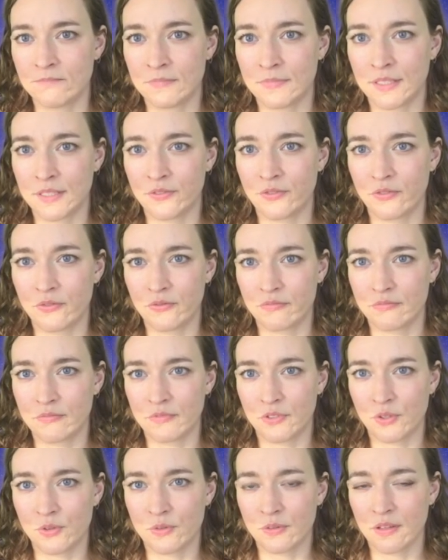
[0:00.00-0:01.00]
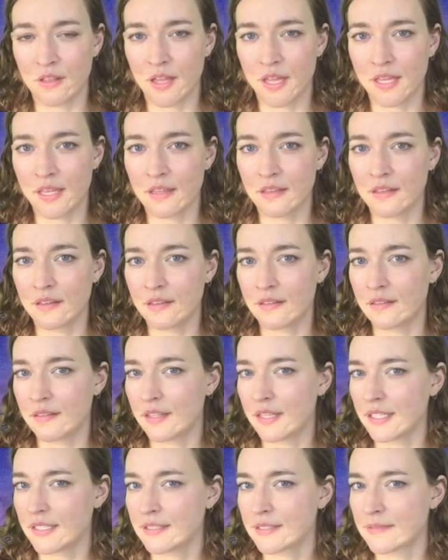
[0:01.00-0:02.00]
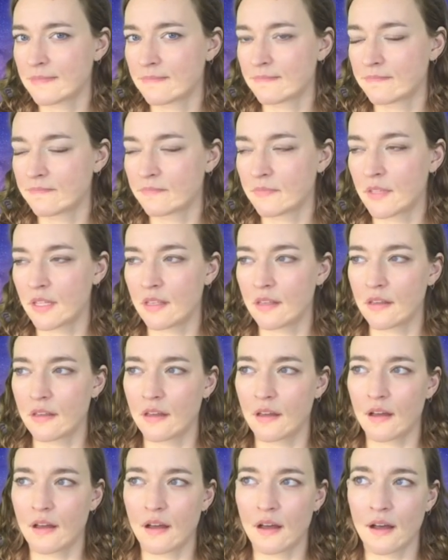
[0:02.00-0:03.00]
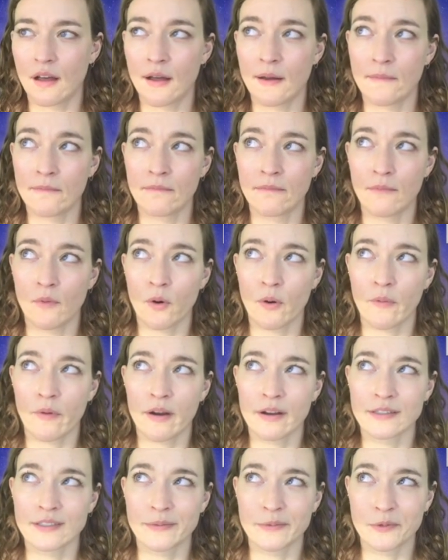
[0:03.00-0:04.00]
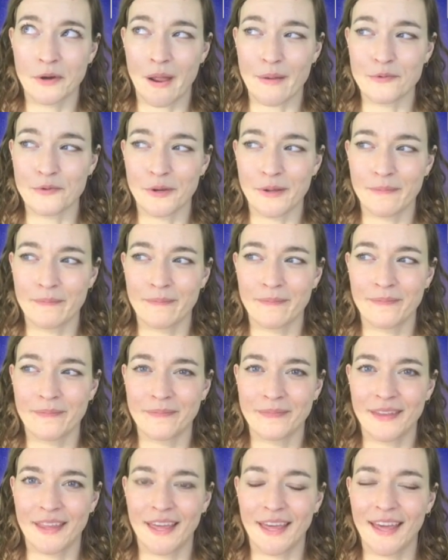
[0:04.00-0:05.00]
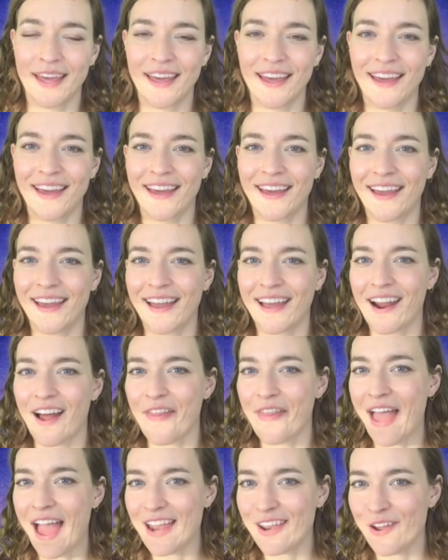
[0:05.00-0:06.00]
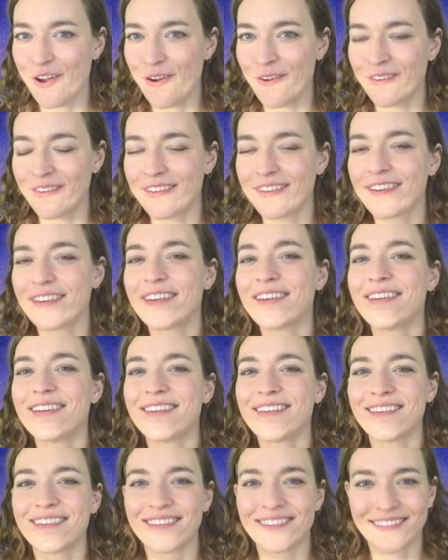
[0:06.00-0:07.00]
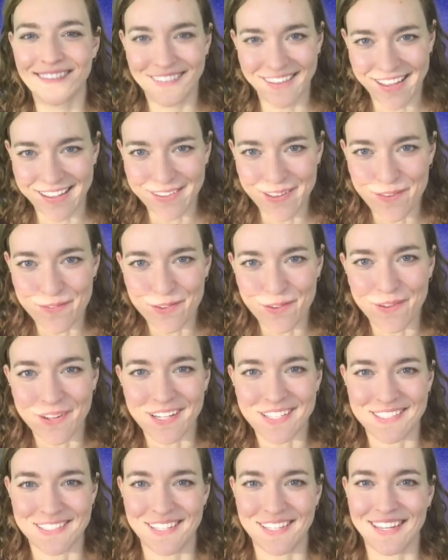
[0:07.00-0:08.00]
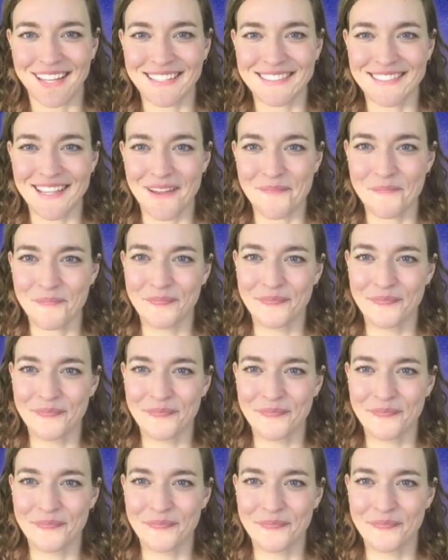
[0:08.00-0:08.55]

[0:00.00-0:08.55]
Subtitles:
If you like this, or want to subscribe to it. And on that note, I love you and I'll see you next time.